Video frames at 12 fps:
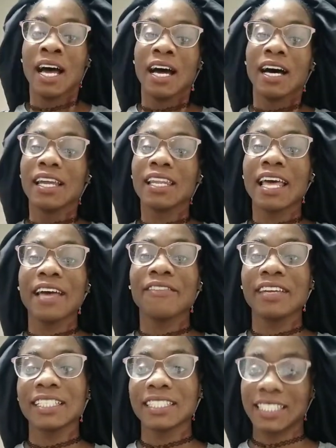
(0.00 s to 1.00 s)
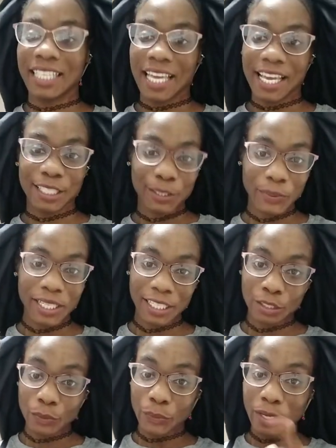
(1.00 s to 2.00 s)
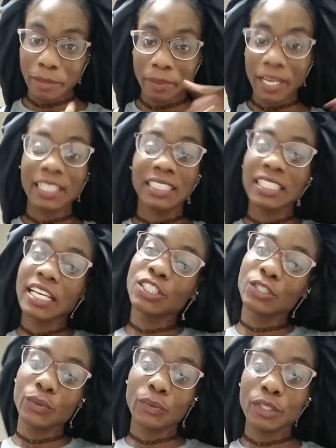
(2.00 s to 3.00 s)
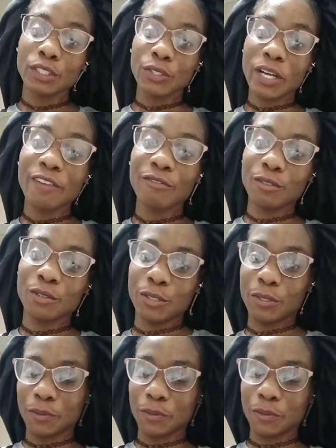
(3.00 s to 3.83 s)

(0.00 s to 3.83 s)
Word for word: 11 says, What is one place that you would travel to?